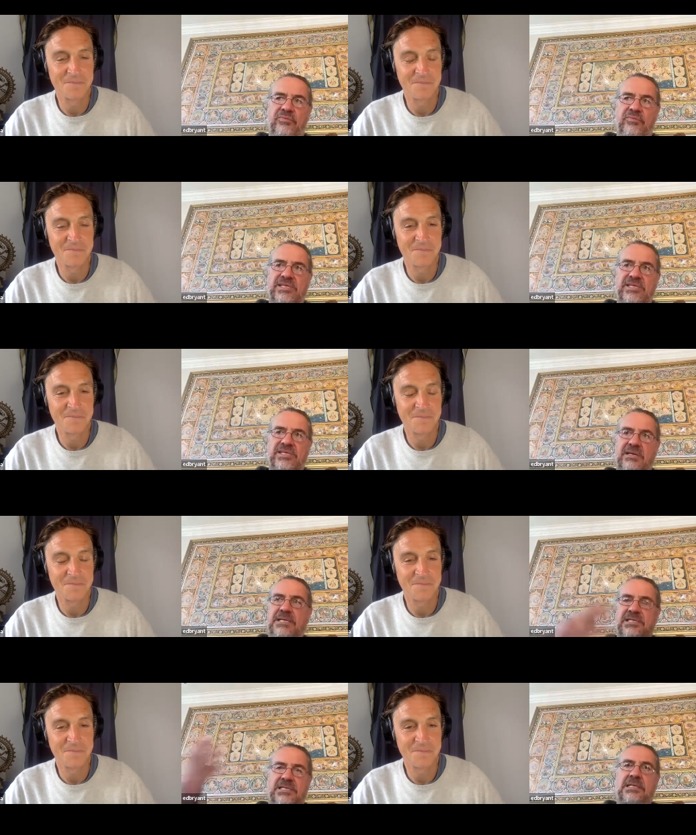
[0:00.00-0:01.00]

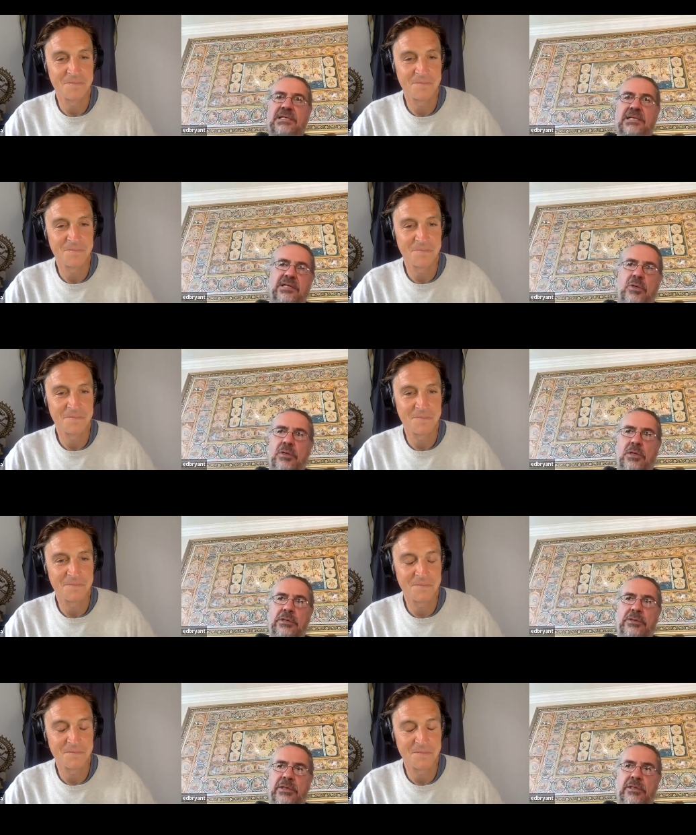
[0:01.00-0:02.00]
Speaker 1: simplistically what our
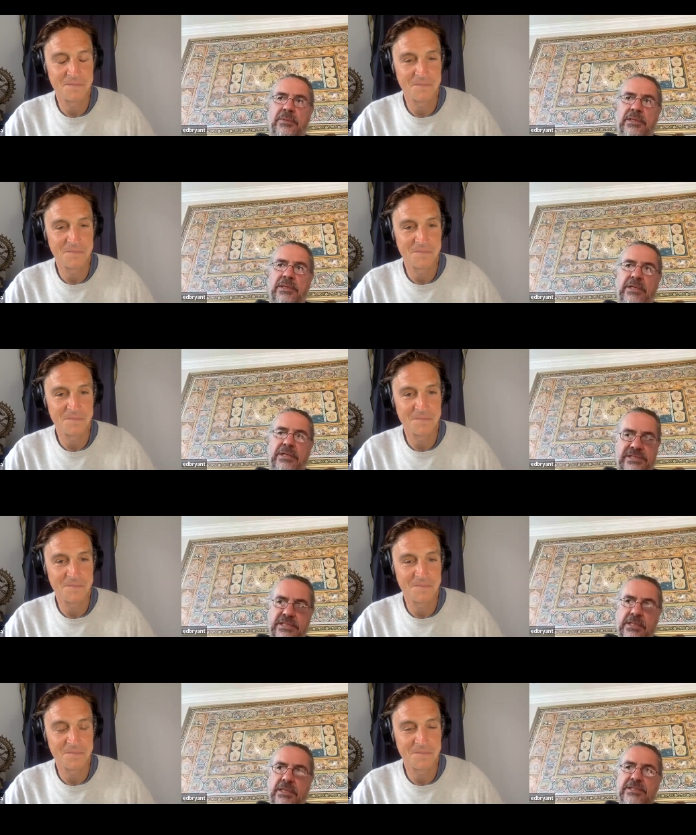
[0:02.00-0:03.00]
dharma is.
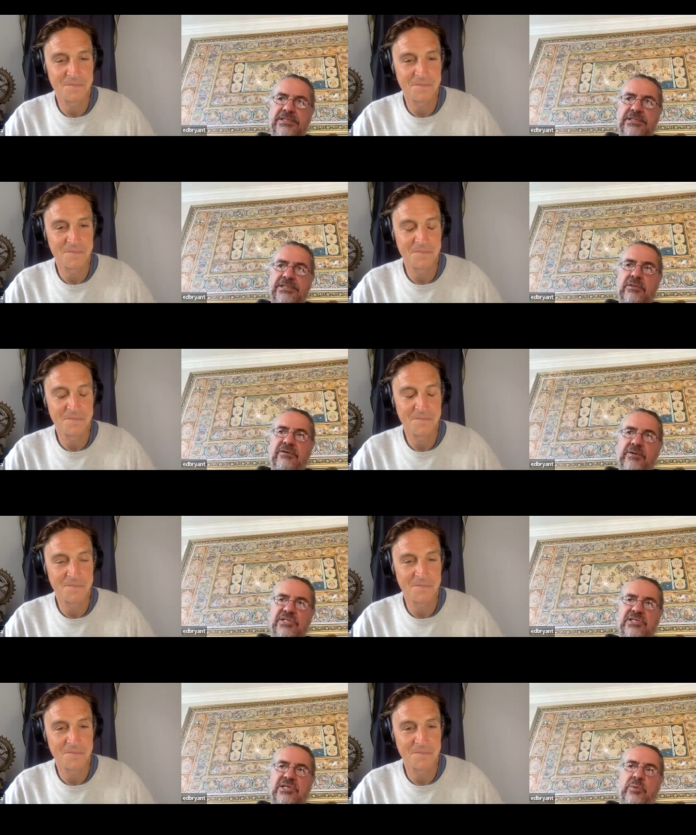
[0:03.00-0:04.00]
So if we just go
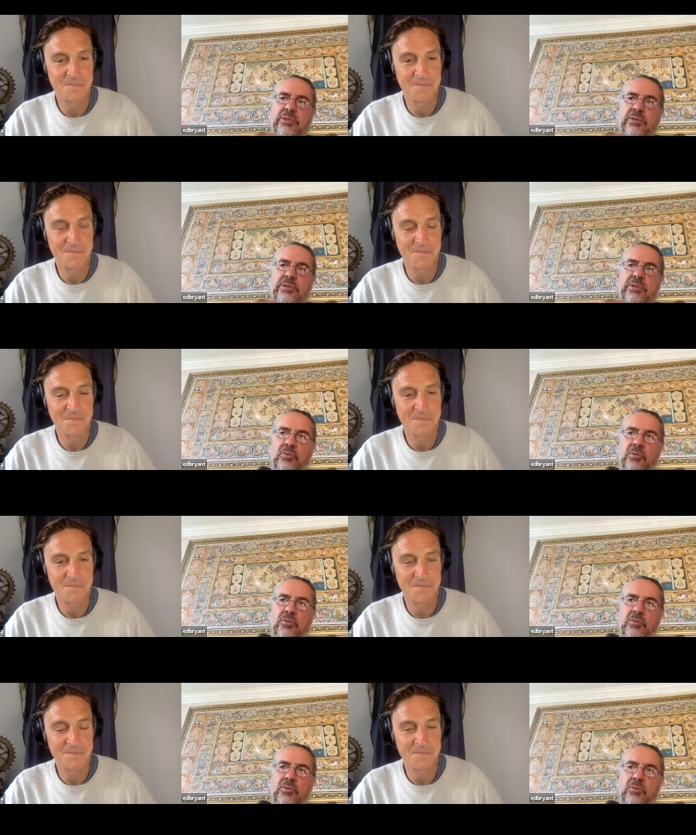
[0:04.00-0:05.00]
with guna
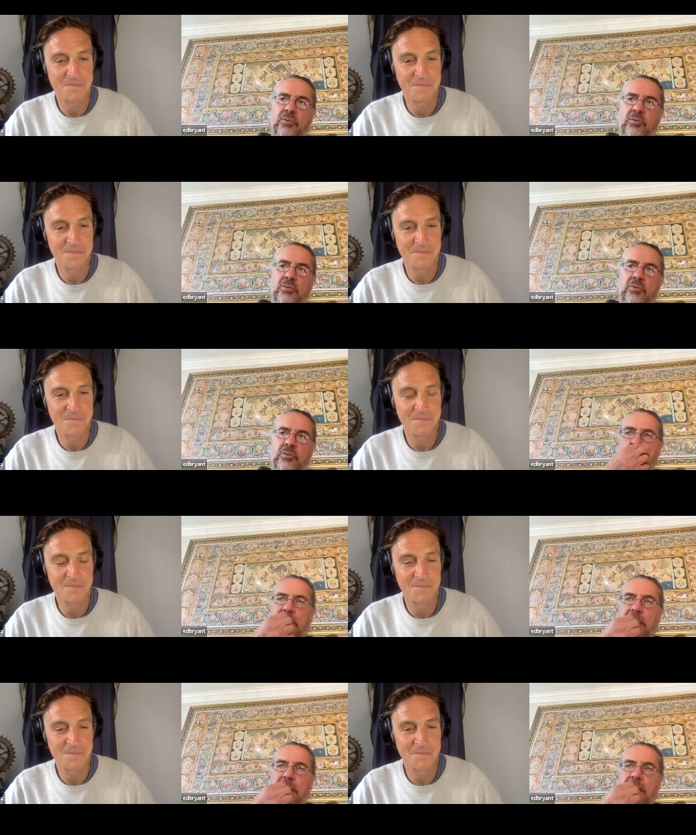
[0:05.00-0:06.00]
karma, I,
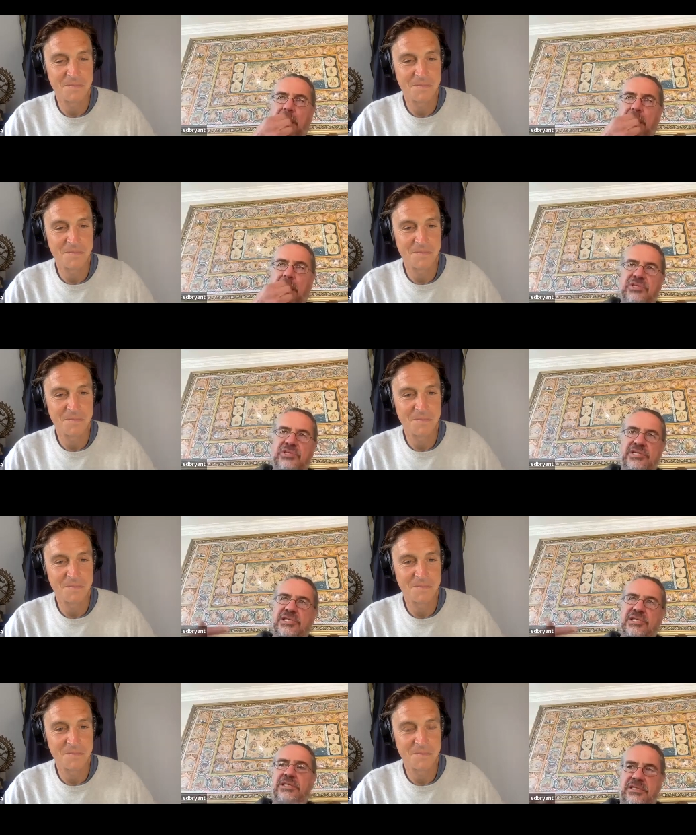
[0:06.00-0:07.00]
I would just say this,
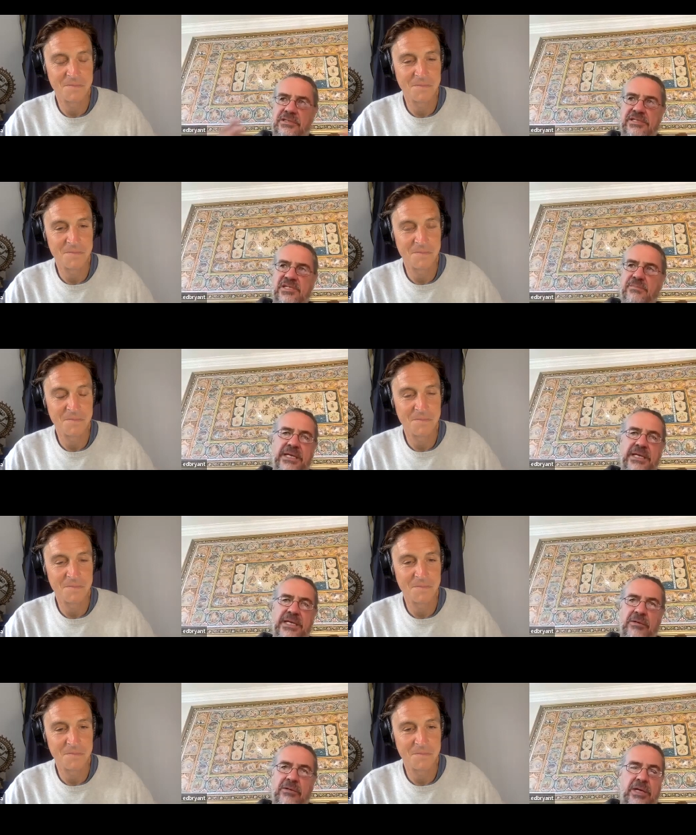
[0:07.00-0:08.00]
and this is me, right? We
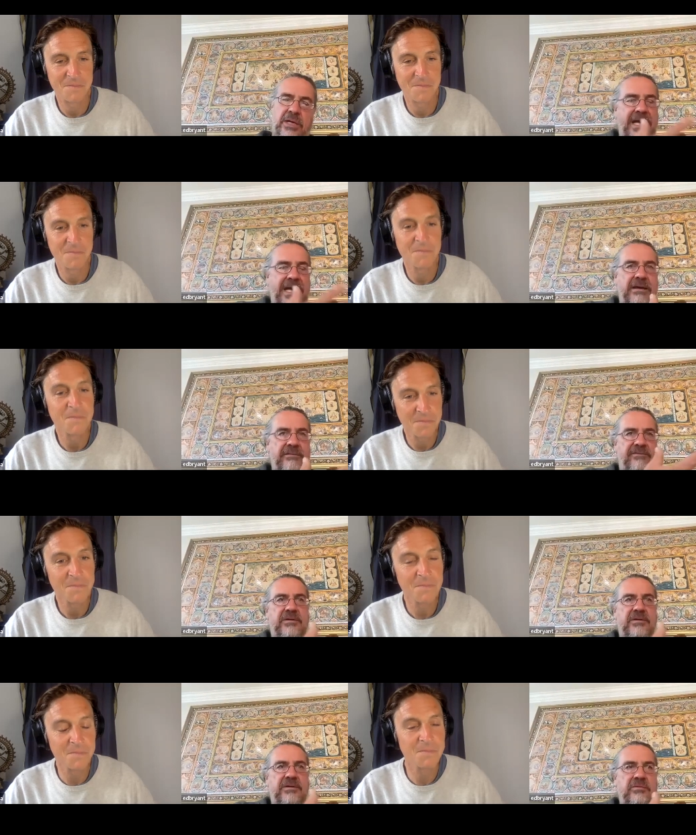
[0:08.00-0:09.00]
don't have
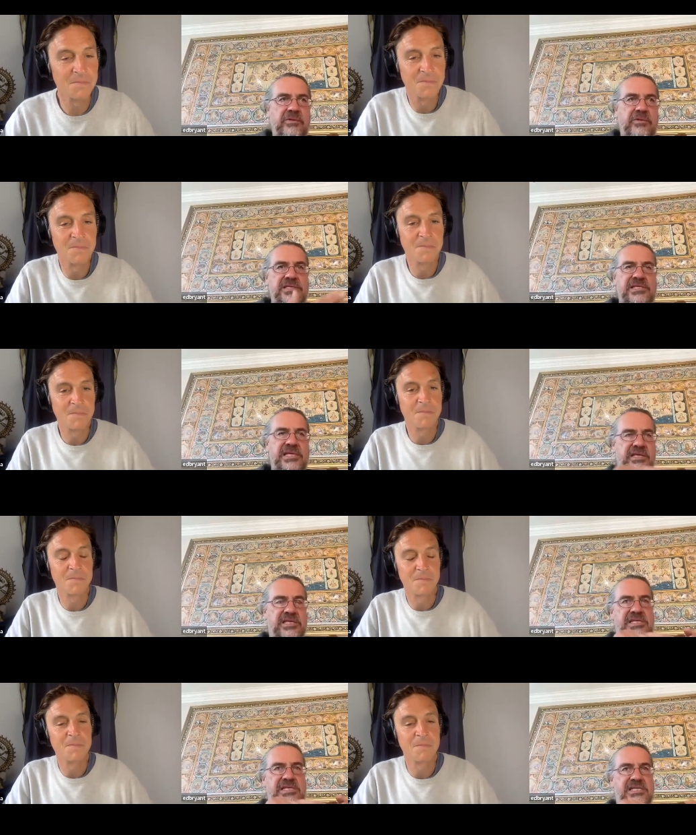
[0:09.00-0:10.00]
Krishna. Mm. This is
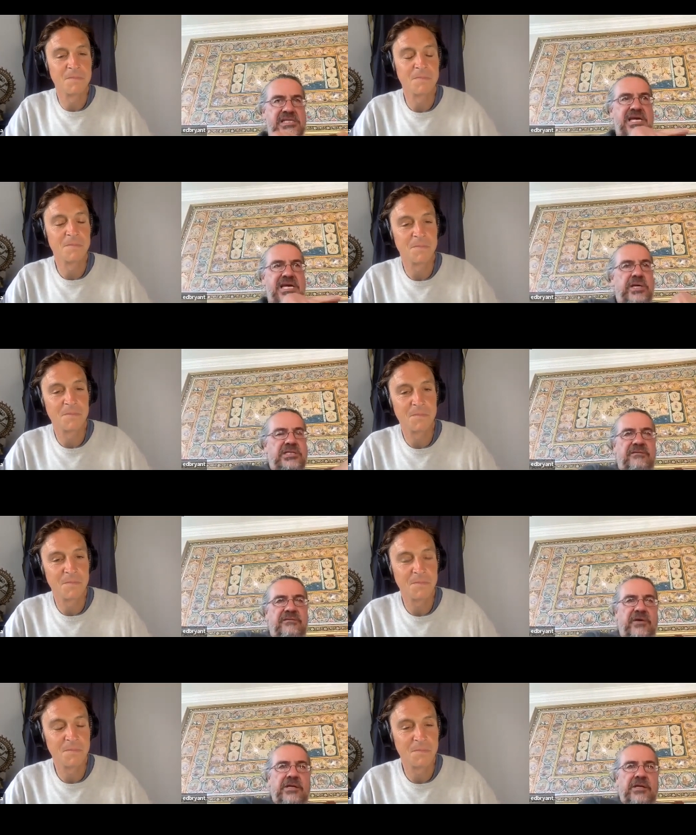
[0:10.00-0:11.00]
how you identify
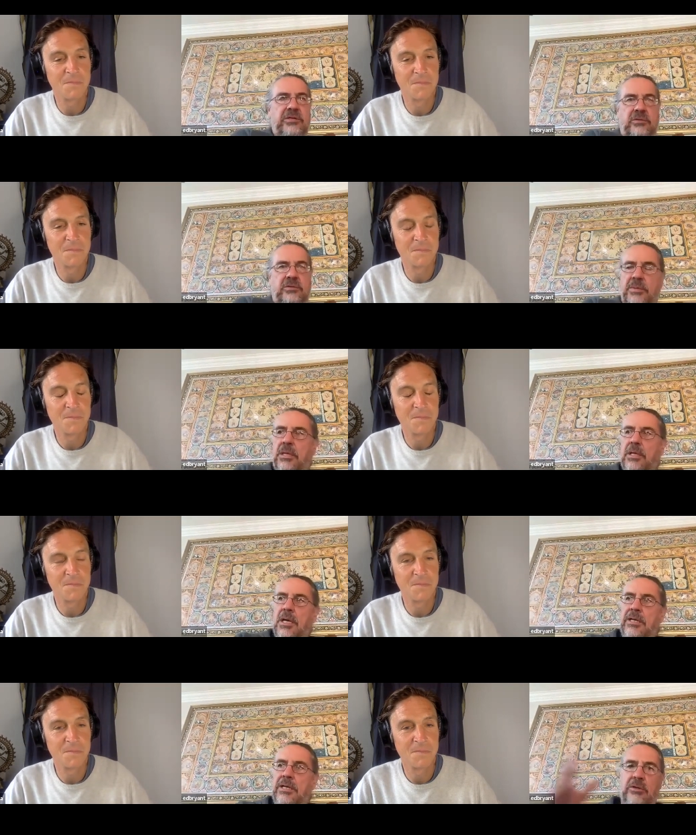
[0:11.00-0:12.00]
your dharma. I don't
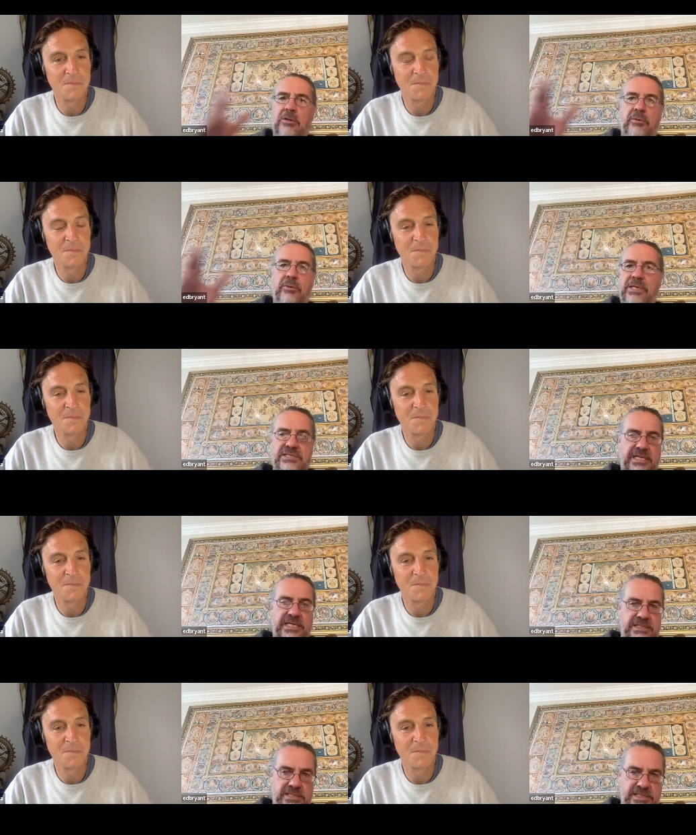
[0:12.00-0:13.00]
know any text that does
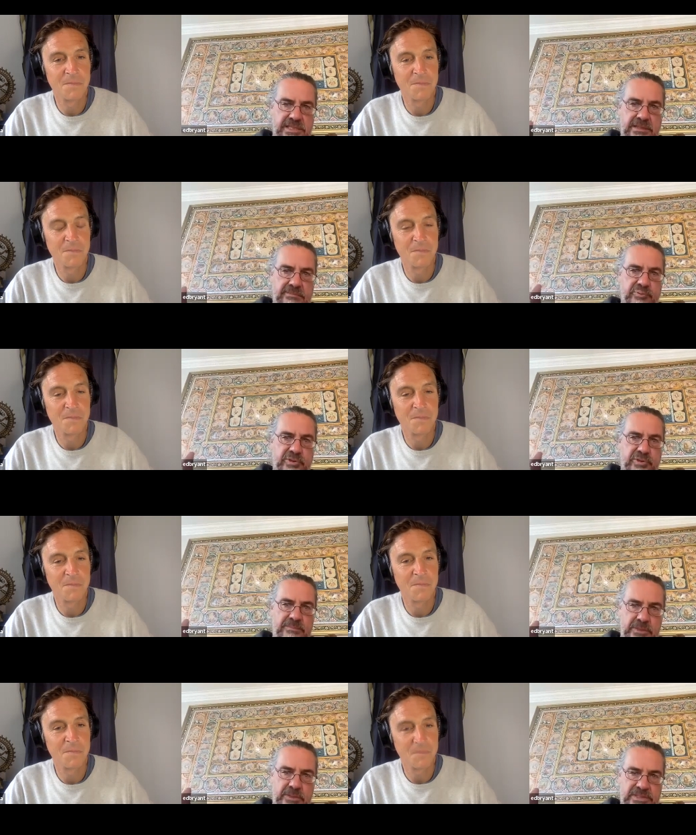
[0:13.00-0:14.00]
that. Any pre-modern
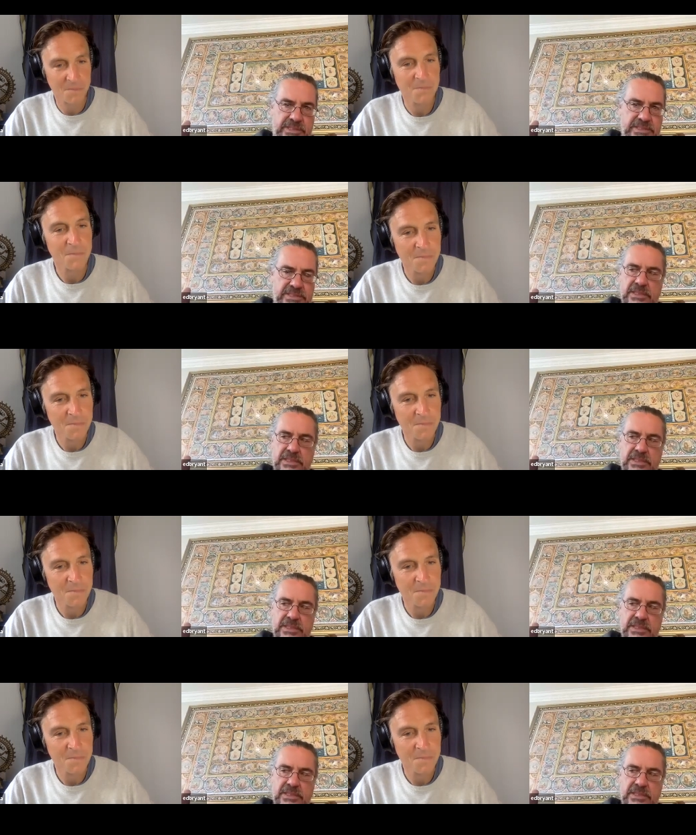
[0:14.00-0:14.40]
text.